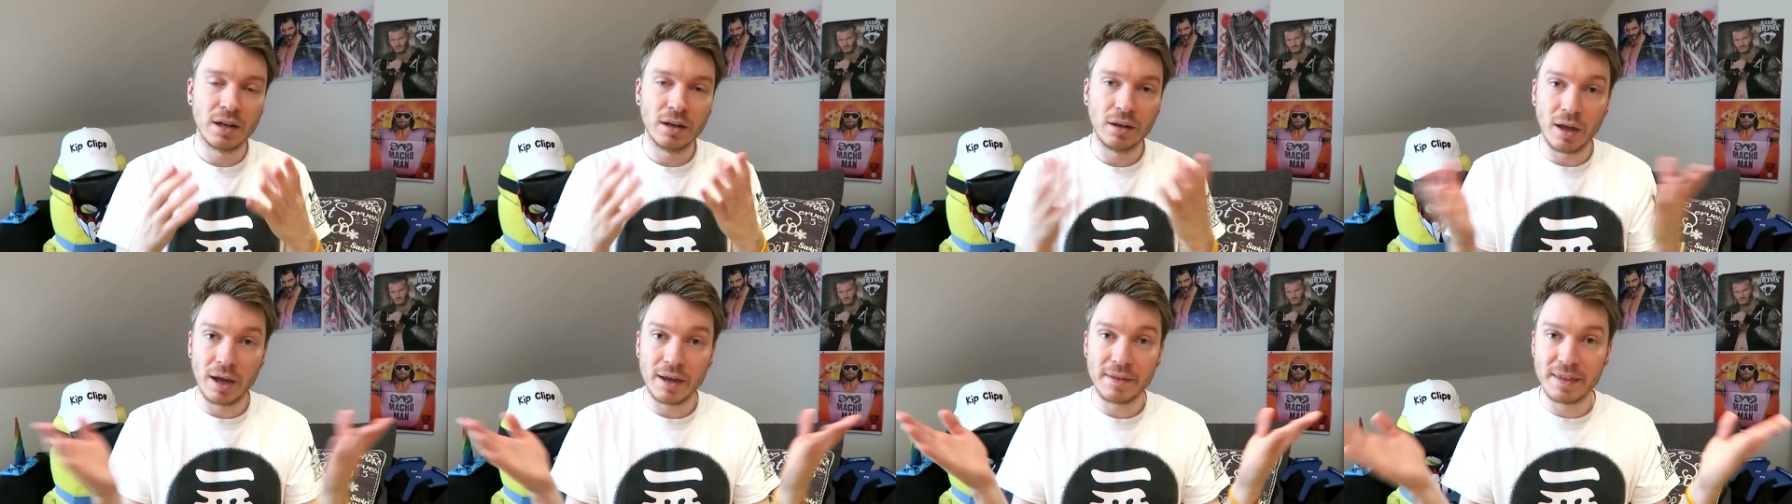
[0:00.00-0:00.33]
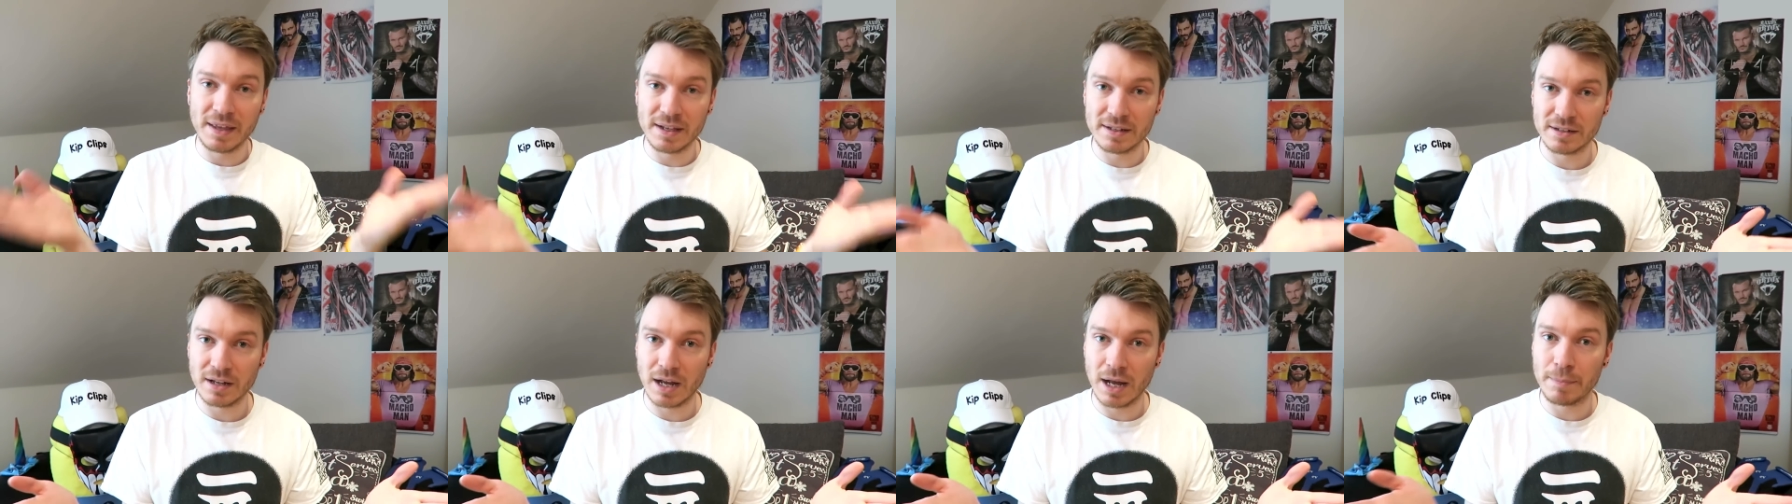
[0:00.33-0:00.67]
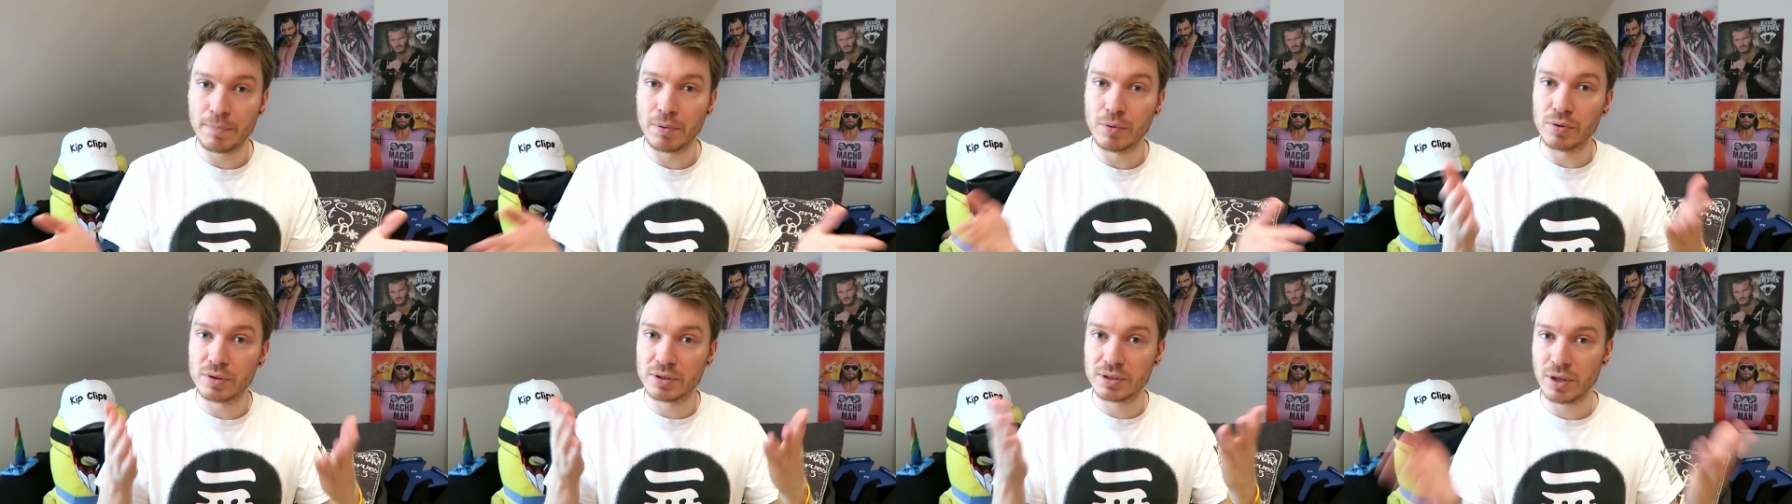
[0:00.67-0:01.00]
like the
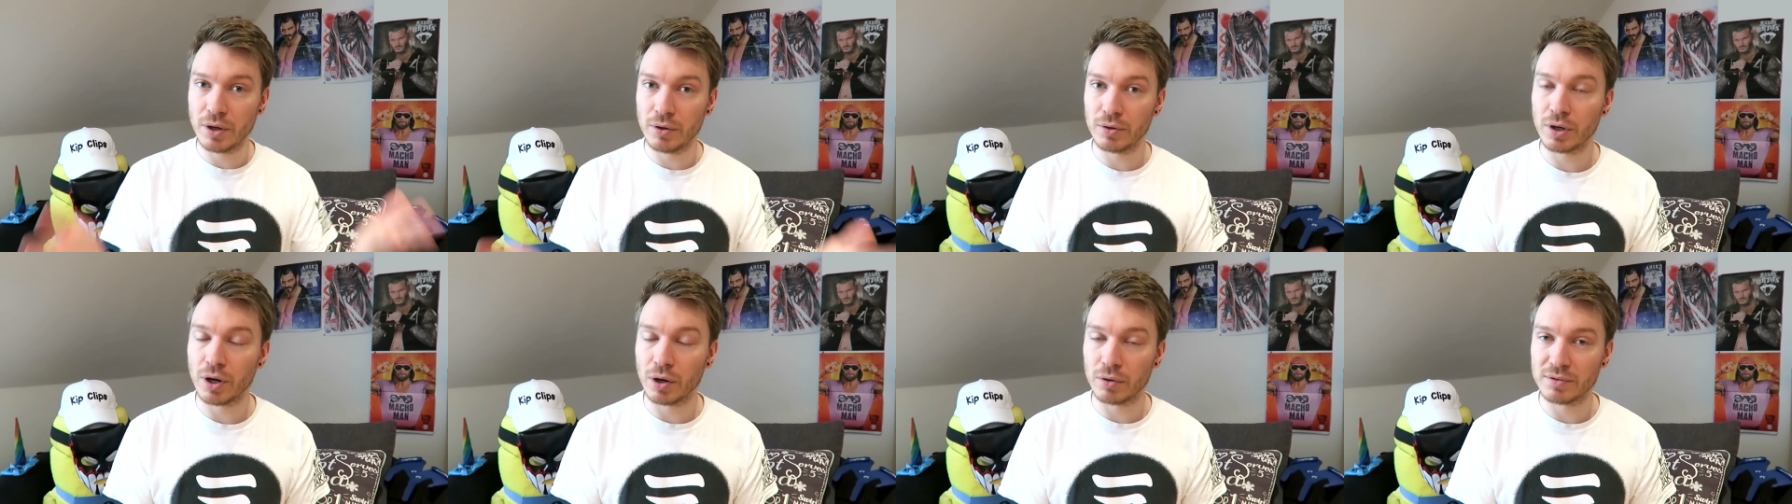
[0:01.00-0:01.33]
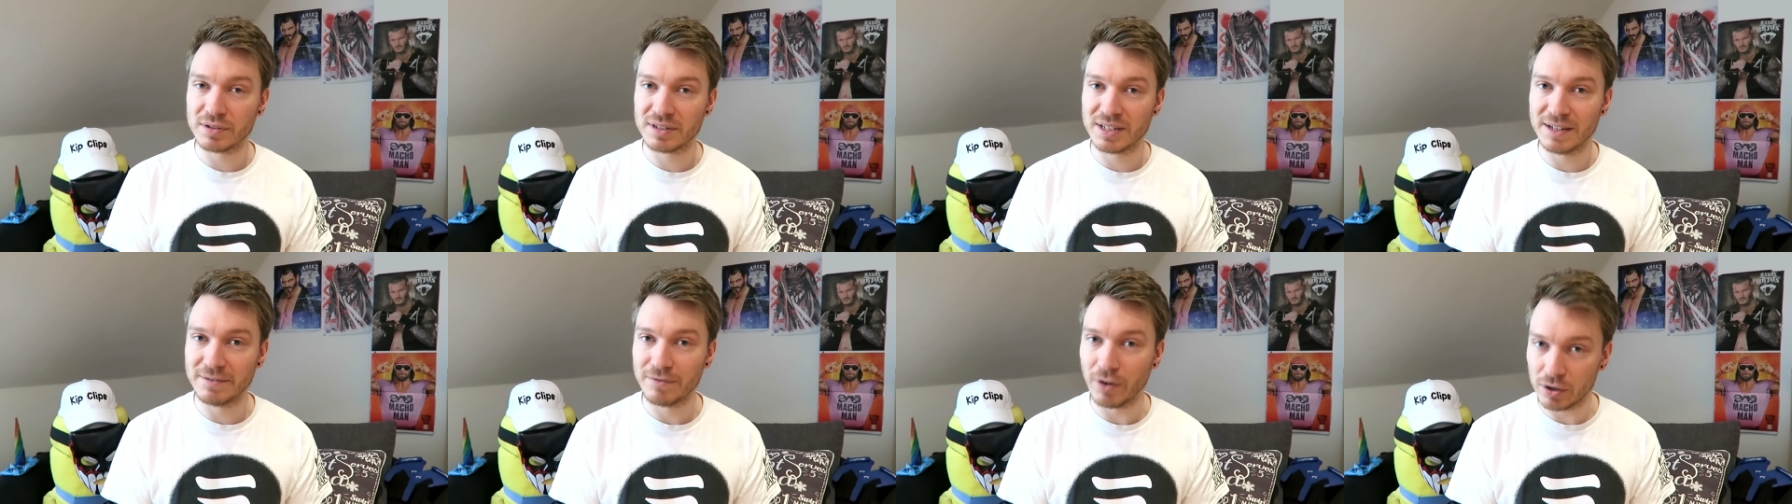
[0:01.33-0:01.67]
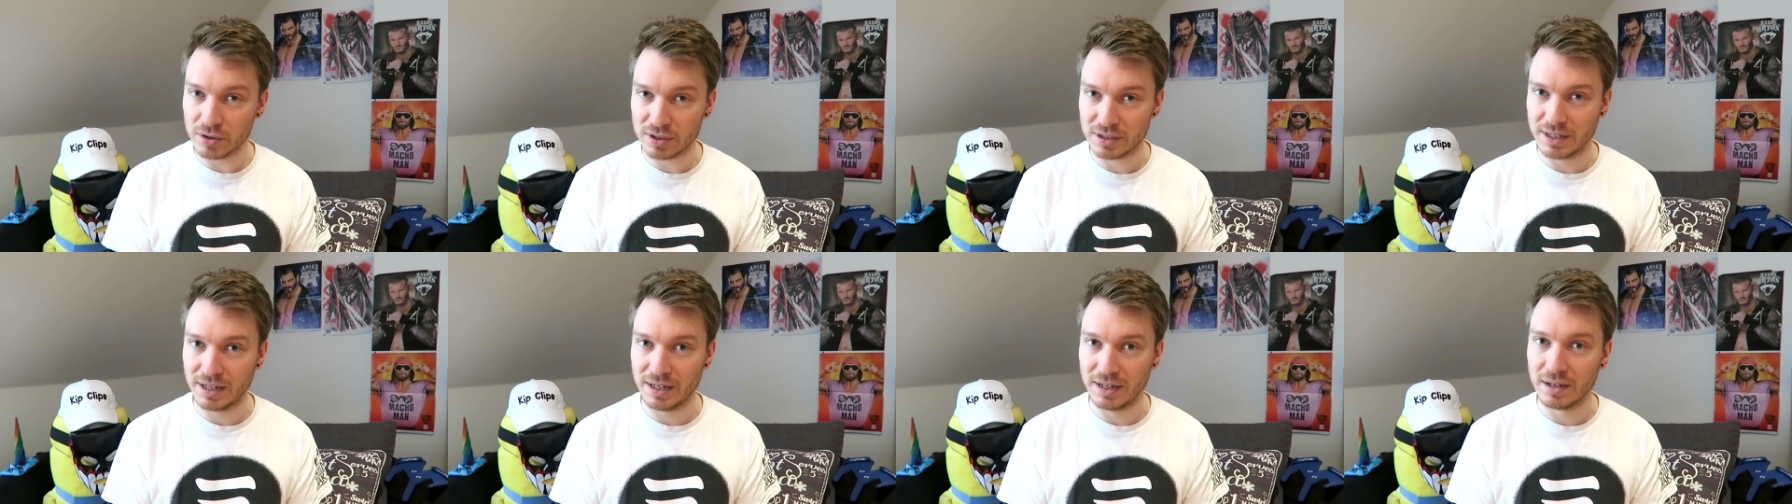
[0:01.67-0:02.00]
example Stone Cold Steve
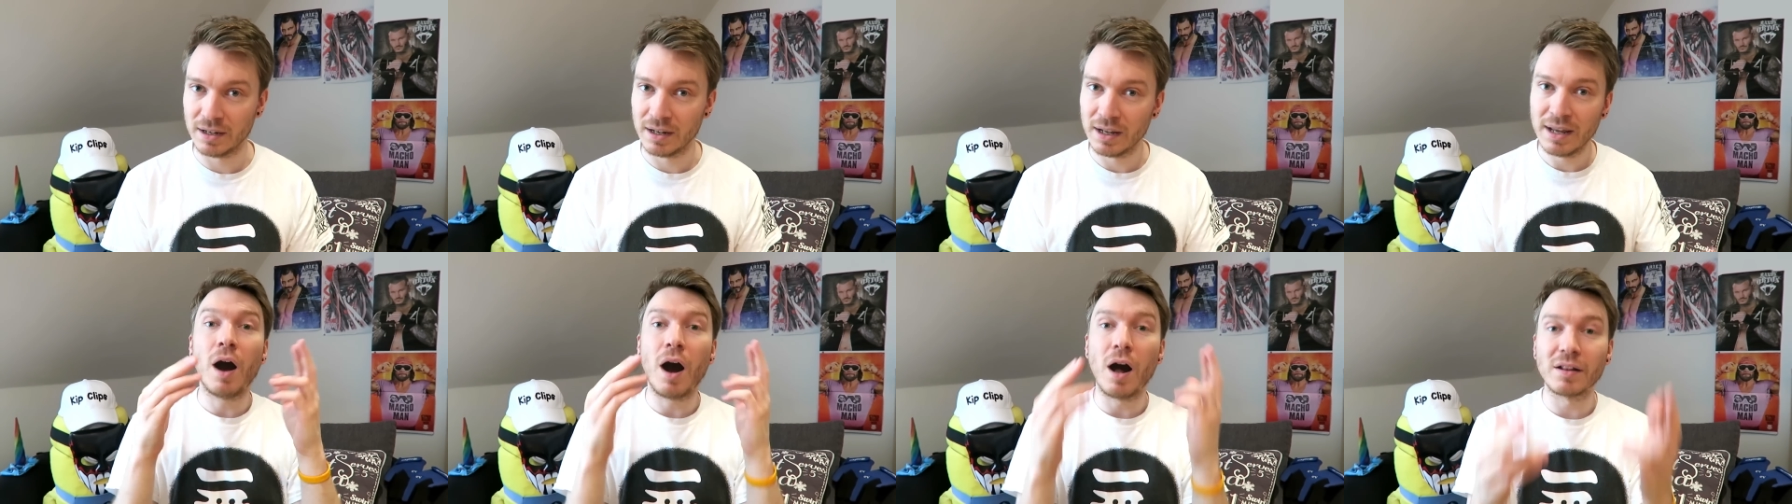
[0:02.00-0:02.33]
Austin.